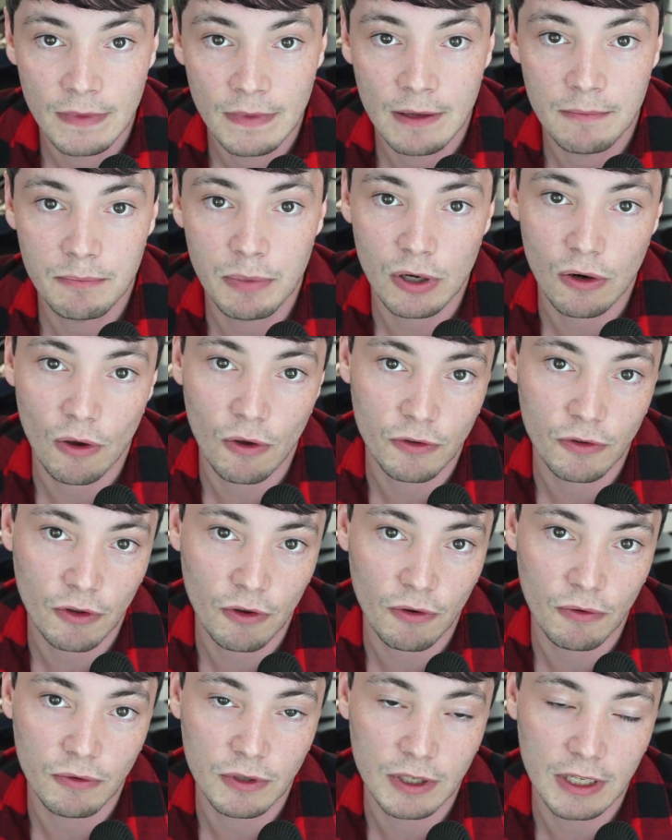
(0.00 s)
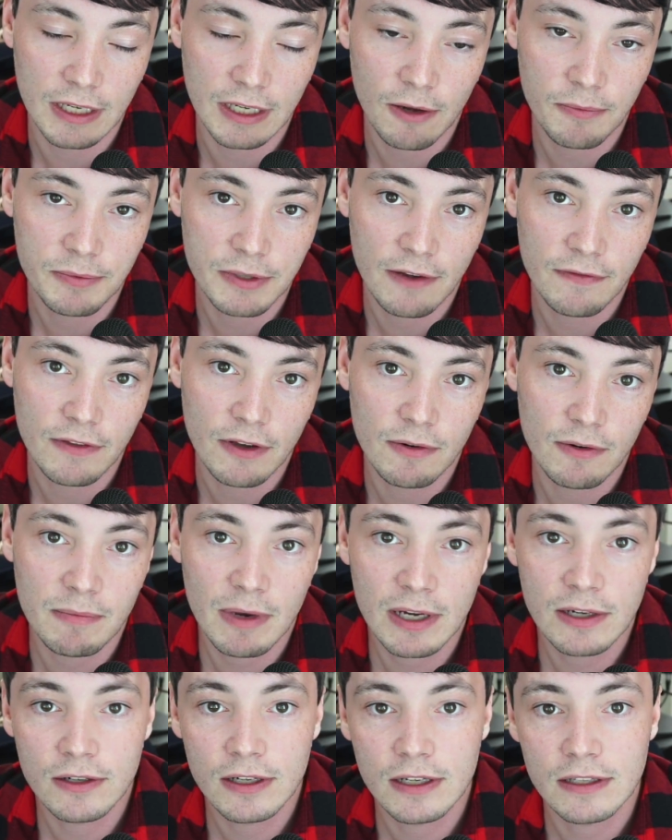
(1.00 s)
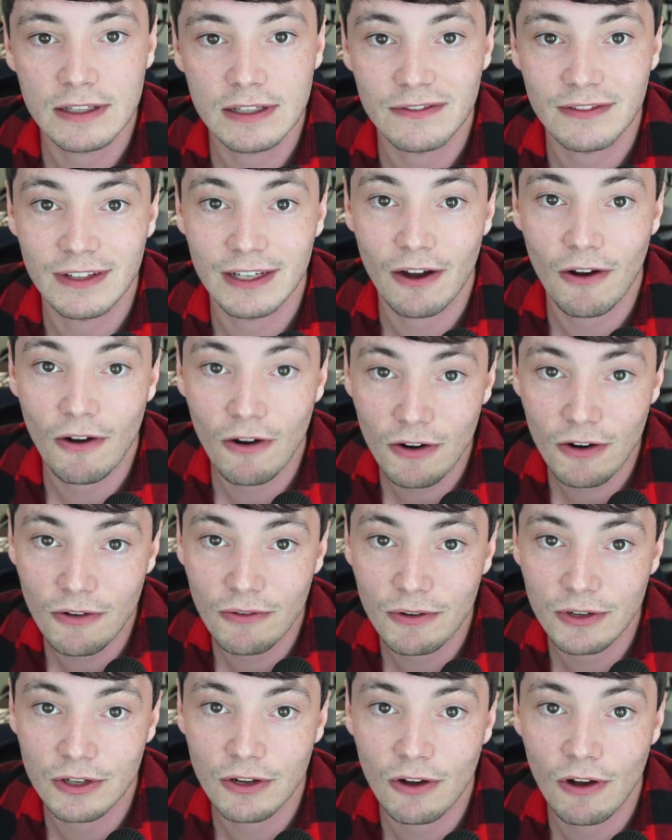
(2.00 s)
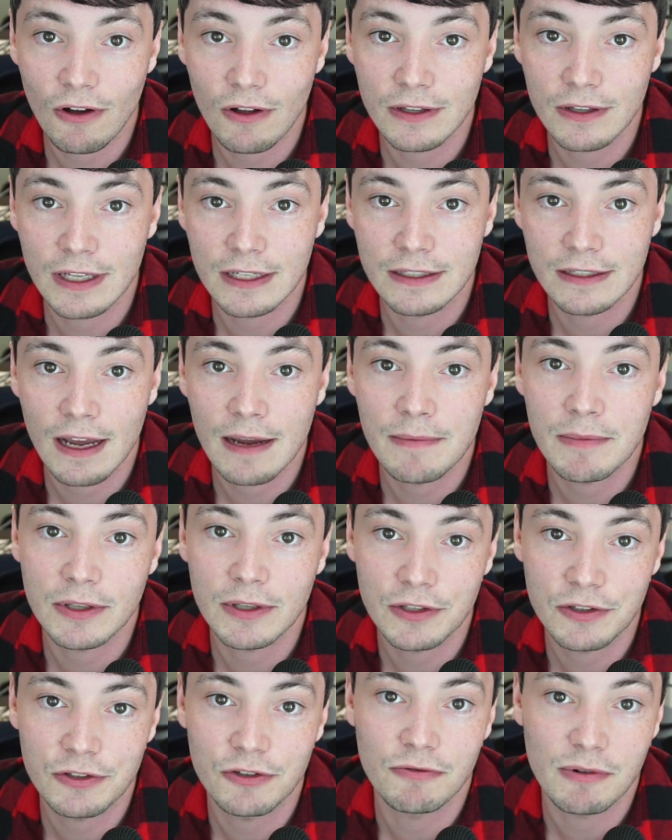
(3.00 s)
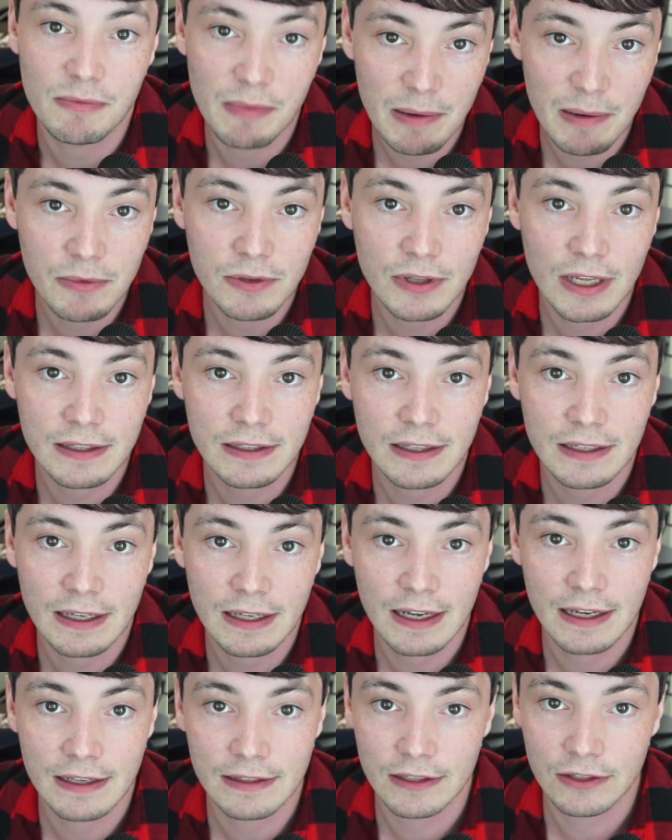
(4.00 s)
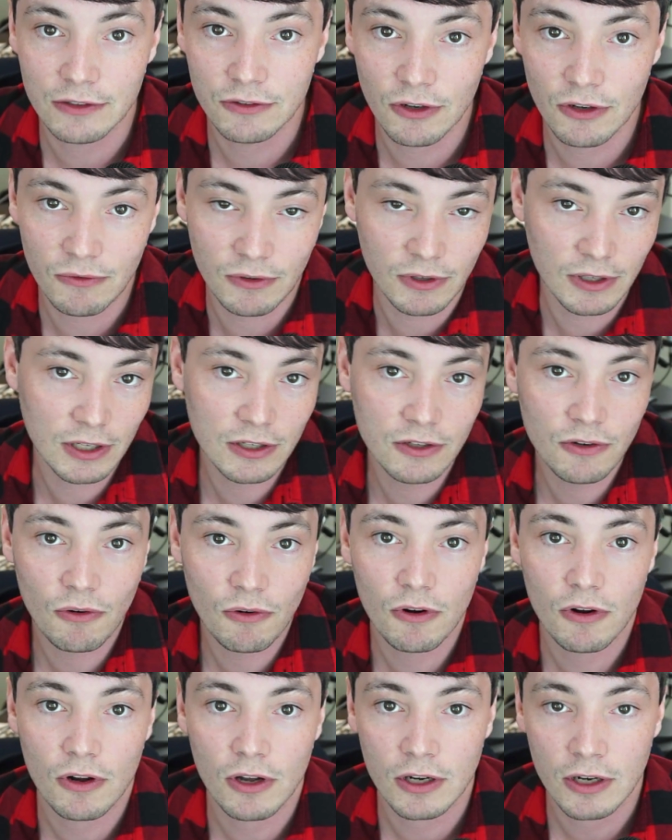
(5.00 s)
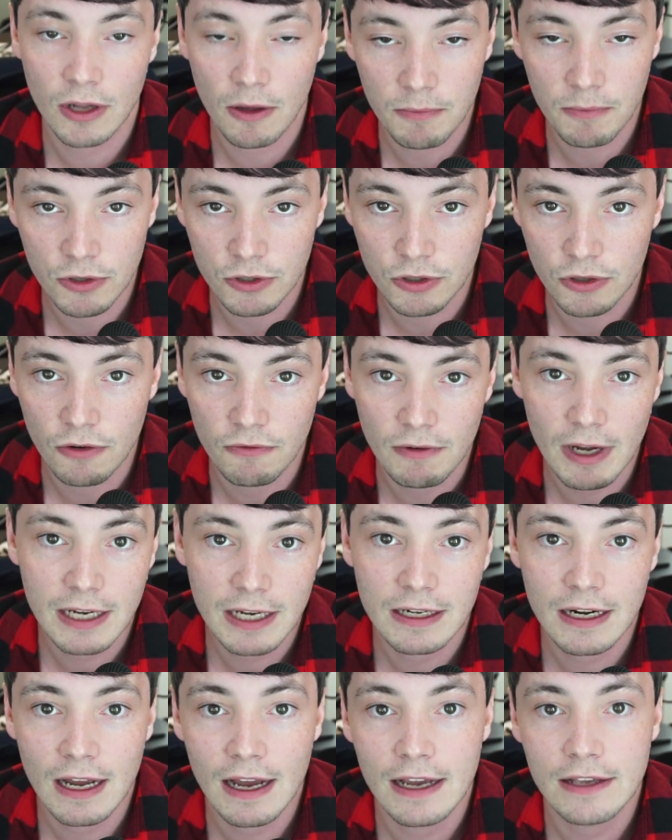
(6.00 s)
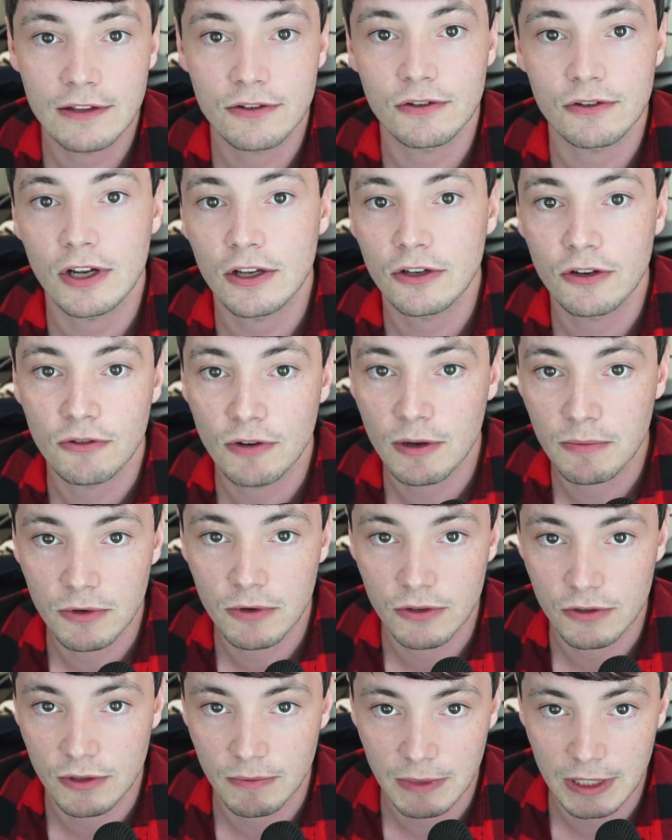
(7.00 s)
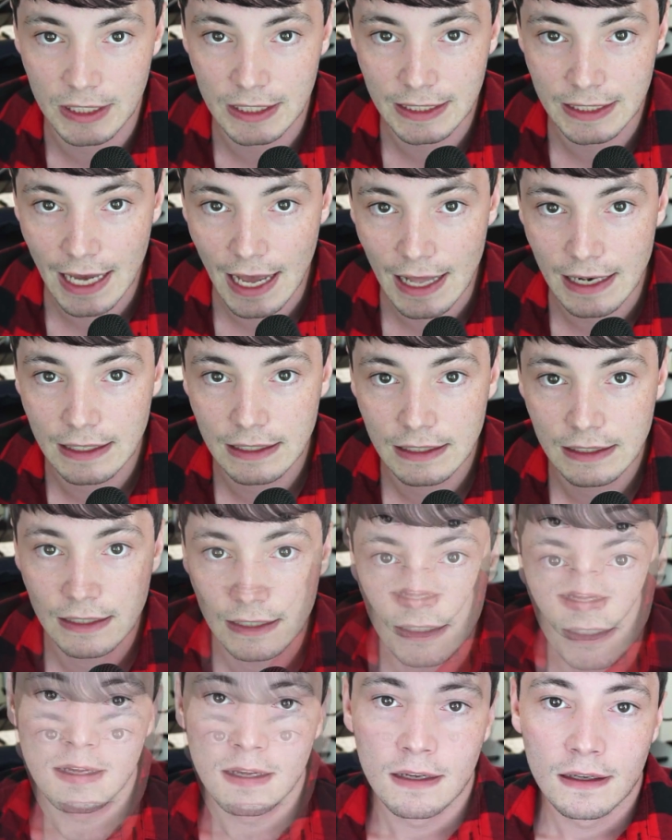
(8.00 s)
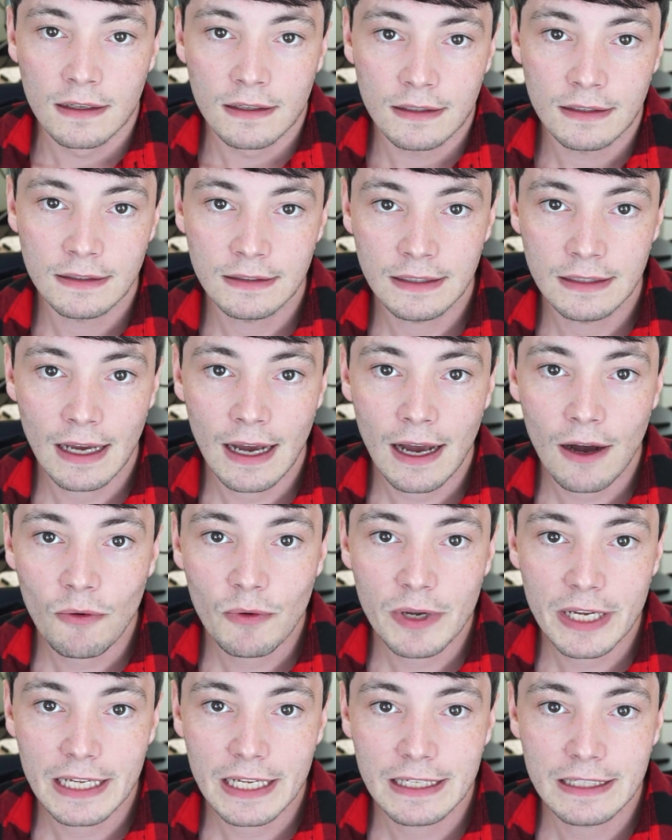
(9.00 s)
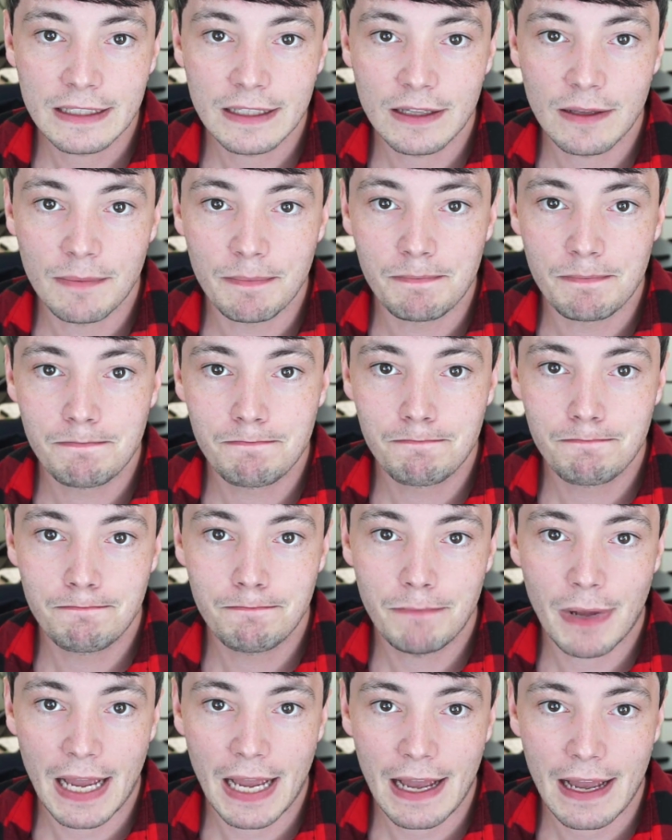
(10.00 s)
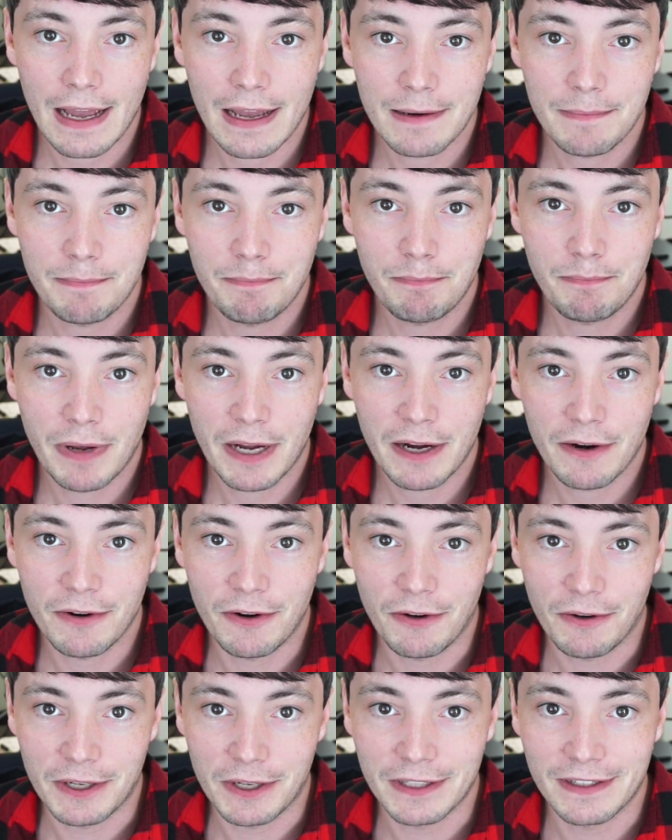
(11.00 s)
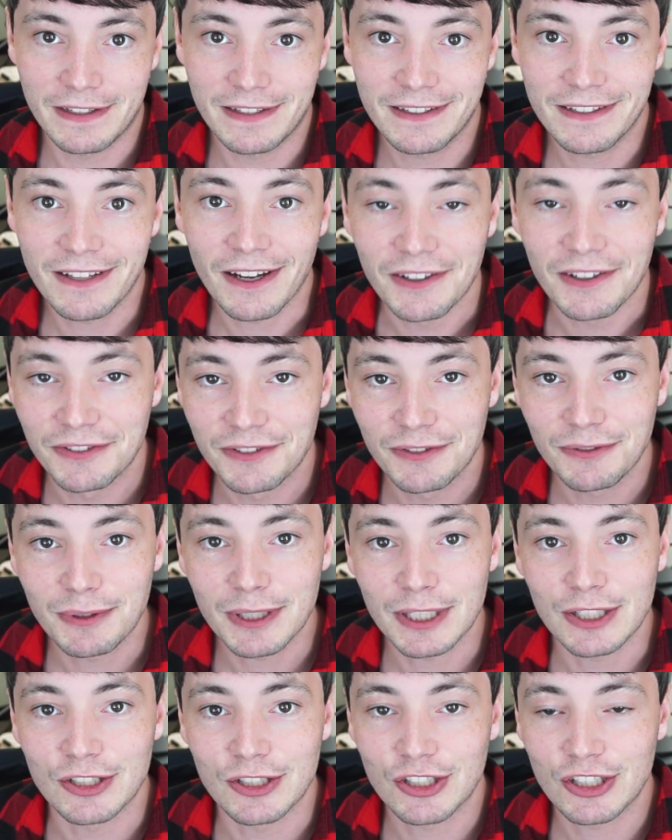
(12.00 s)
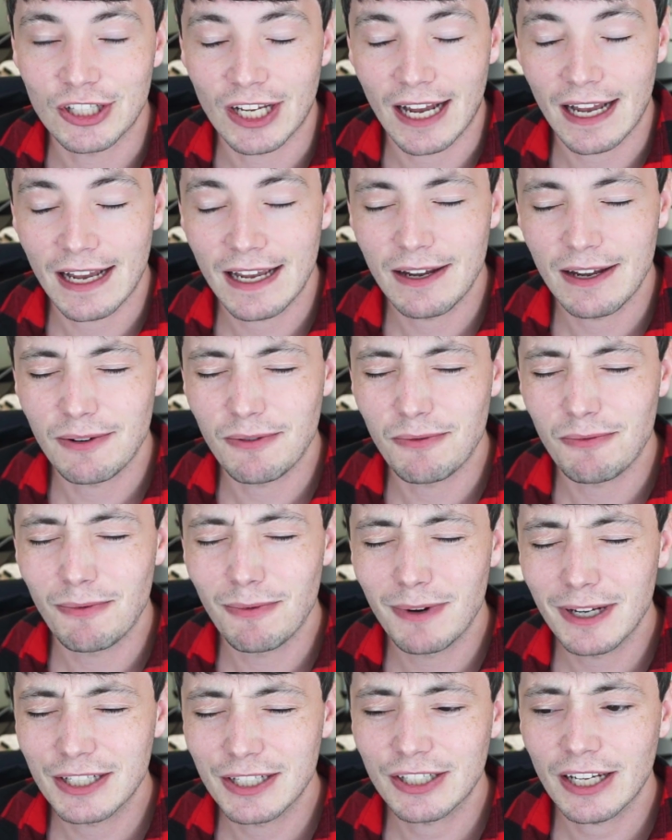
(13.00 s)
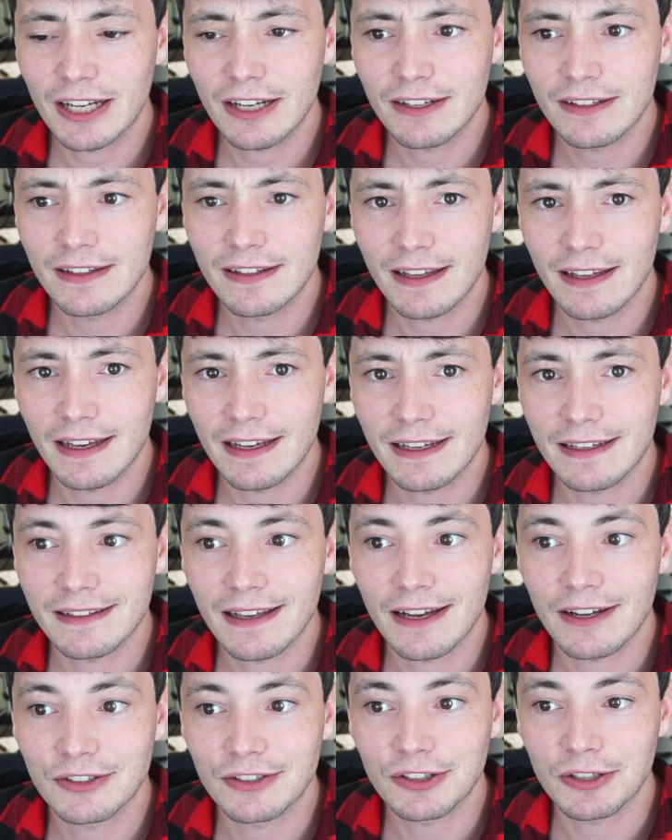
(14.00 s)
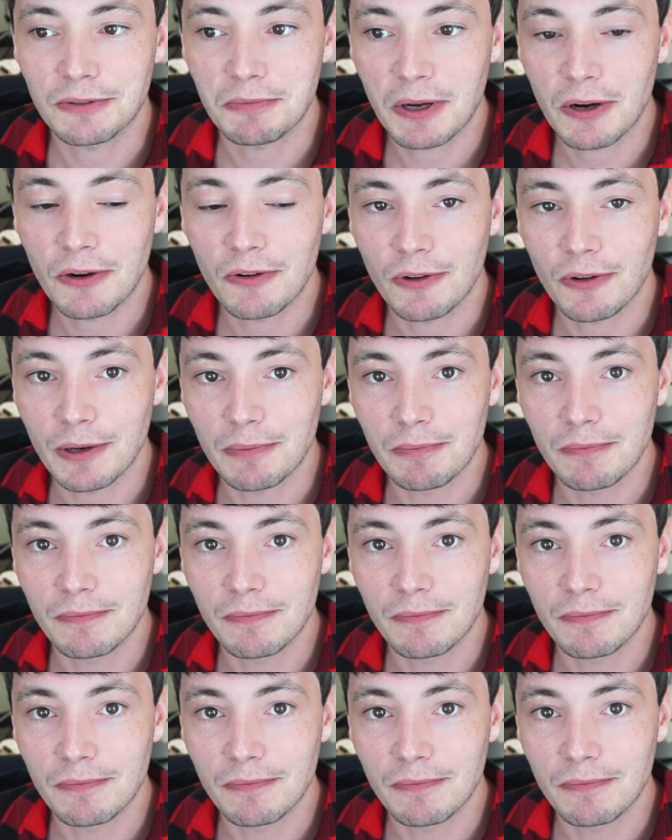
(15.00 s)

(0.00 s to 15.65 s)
But also, it helps to have that reminder, because if they are going to call at that time, at least you remember that's the case and you don't ignore a number you don't recognize or an unknown number or something like that. And now we get into the bad paranoid stuff, which I wish I could say is actually paranoid